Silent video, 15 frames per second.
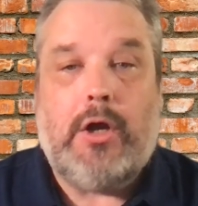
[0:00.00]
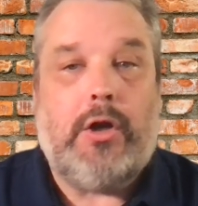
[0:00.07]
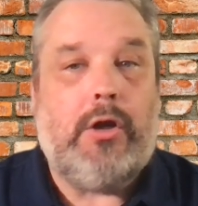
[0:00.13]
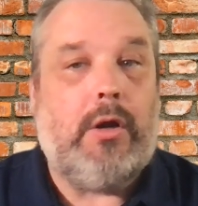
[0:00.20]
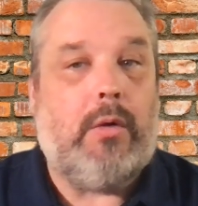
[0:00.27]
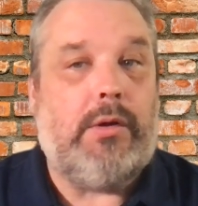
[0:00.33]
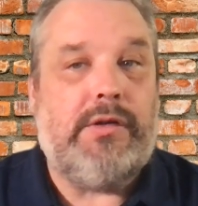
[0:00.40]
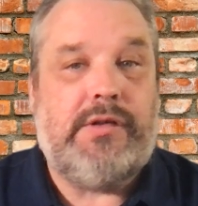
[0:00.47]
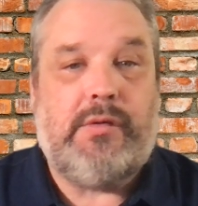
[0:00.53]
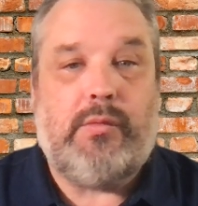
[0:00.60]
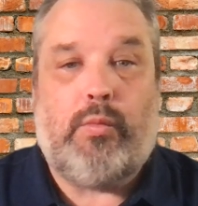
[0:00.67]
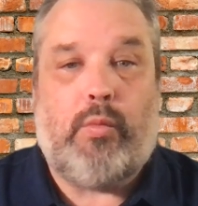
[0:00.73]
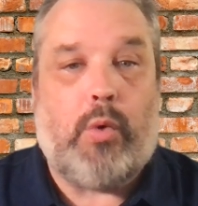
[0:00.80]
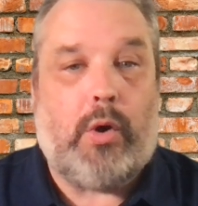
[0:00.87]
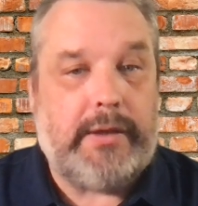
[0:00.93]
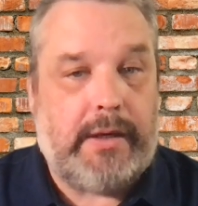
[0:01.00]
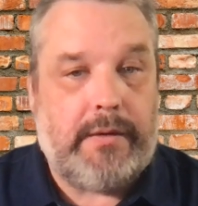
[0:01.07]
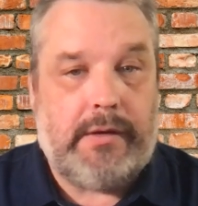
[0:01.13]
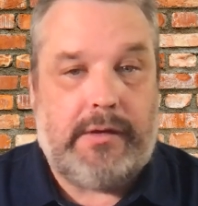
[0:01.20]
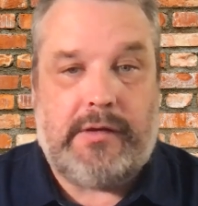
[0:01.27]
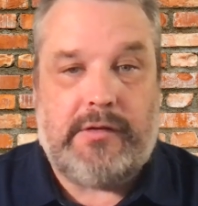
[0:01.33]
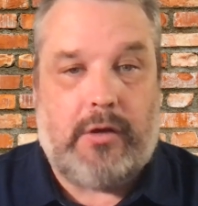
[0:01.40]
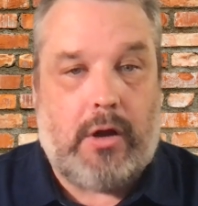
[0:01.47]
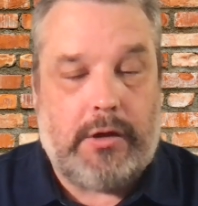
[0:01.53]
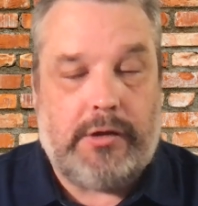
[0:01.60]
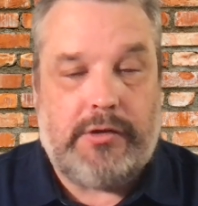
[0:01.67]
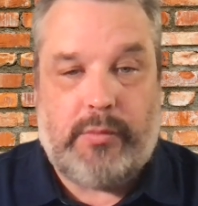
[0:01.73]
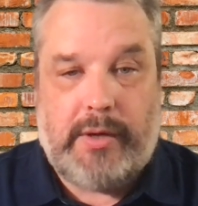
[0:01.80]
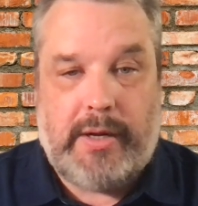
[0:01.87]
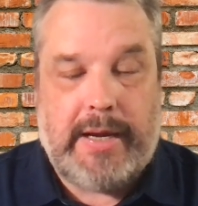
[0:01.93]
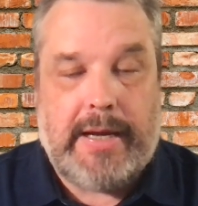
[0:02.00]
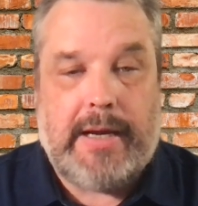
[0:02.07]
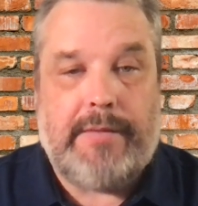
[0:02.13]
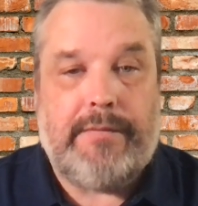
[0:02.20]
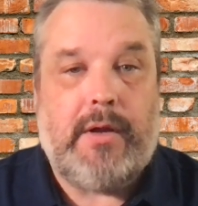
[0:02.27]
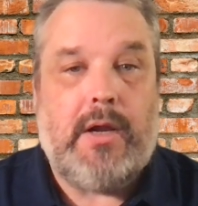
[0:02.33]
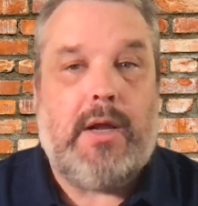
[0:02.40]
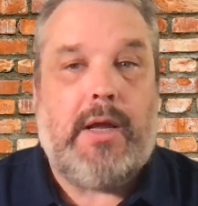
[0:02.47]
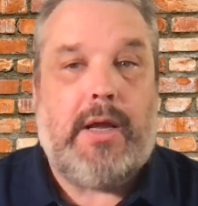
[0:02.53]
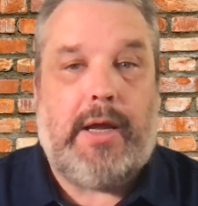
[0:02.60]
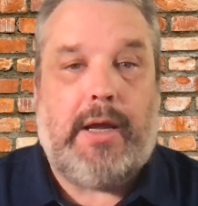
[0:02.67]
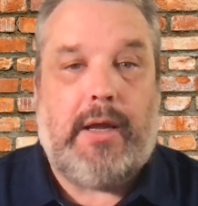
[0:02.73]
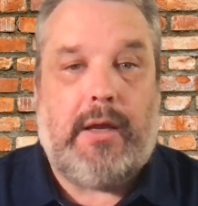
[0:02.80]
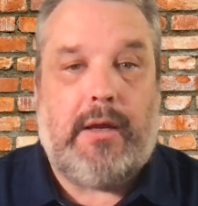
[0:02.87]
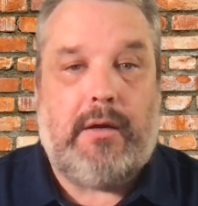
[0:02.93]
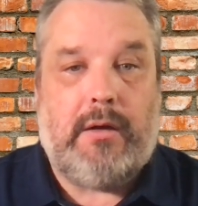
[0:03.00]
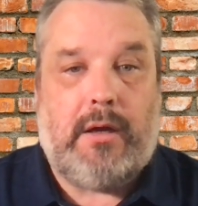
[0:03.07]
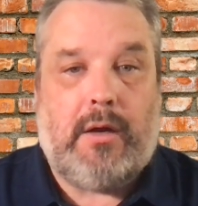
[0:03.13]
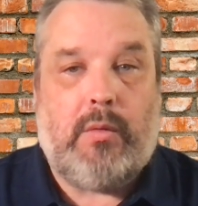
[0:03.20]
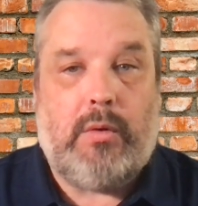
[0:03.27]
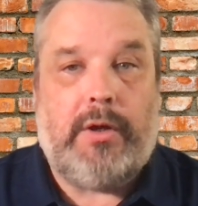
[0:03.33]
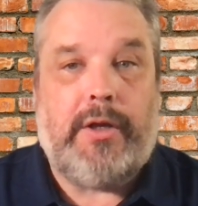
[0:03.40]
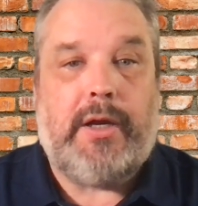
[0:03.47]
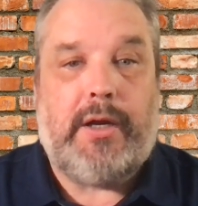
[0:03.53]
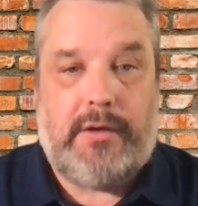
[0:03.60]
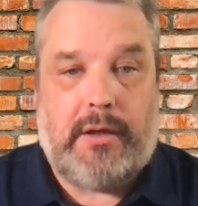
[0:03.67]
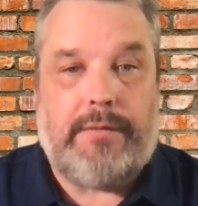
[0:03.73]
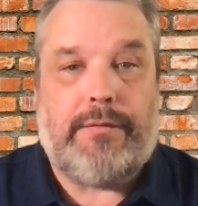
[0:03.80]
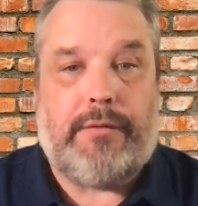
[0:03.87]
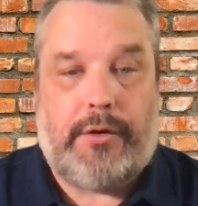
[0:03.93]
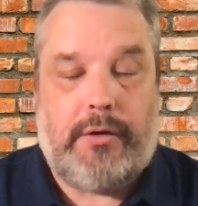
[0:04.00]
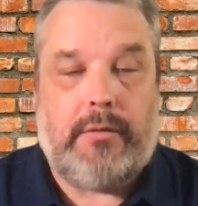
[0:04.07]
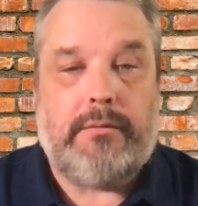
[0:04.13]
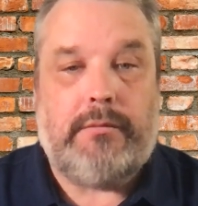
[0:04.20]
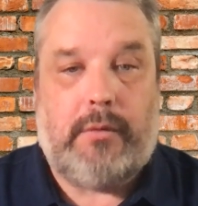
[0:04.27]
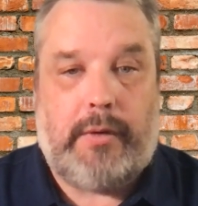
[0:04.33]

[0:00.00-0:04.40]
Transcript: No one's worked it as long as we have, and uh, we'll get it done for you.